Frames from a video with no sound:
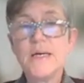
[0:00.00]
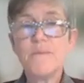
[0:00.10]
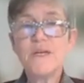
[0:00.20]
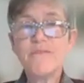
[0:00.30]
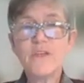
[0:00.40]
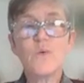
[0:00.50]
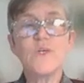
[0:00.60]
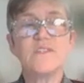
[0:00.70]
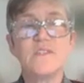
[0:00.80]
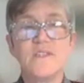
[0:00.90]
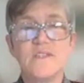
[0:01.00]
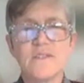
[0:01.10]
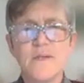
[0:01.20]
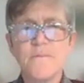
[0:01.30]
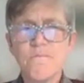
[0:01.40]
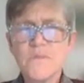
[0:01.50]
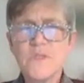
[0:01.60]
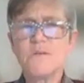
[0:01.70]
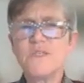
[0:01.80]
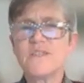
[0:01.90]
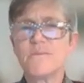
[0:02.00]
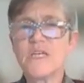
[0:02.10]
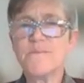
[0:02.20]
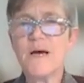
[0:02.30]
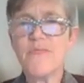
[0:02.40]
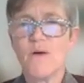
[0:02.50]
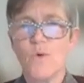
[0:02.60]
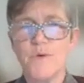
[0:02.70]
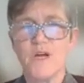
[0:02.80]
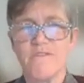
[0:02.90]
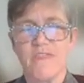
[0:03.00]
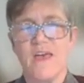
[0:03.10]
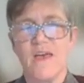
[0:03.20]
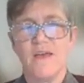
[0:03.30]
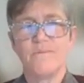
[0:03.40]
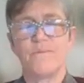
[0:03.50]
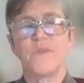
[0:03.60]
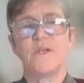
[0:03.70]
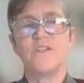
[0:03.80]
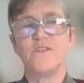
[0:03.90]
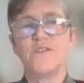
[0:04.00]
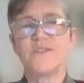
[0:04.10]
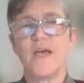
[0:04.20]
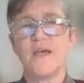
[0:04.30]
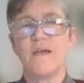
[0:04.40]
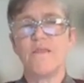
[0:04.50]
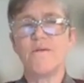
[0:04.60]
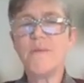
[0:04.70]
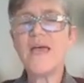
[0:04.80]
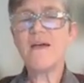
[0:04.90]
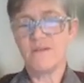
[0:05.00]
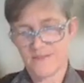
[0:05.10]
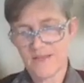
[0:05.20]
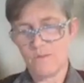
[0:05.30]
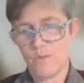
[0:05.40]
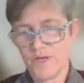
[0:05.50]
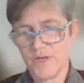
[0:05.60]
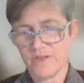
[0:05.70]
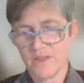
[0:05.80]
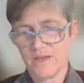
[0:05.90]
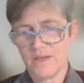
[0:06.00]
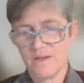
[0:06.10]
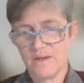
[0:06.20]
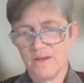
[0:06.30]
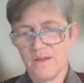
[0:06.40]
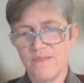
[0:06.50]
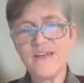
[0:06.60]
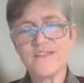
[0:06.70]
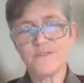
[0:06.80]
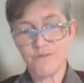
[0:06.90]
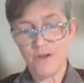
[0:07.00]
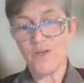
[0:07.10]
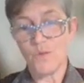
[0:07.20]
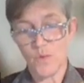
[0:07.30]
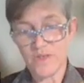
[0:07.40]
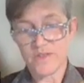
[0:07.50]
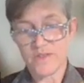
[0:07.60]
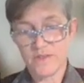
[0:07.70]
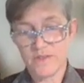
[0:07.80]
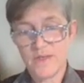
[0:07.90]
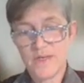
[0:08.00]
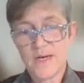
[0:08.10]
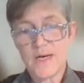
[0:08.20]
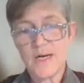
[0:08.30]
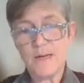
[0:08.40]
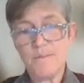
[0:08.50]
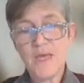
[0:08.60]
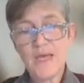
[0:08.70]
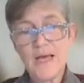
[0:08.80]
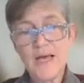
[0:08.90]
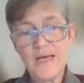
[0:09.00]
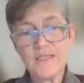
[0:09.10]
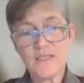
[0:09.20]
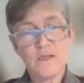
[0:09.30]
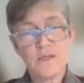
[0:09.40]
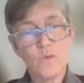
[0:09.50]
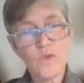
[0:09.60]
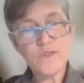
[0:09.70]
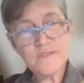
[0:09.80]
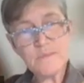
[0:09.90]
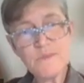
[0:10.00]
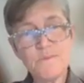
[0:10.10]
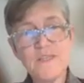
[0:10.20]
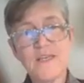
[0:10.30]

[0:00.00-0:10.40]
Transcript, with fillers: But if the question is, Tell me something about that woman over there, and you say, The mayor is that woman over there, that is very weird. Um, and what seems to be the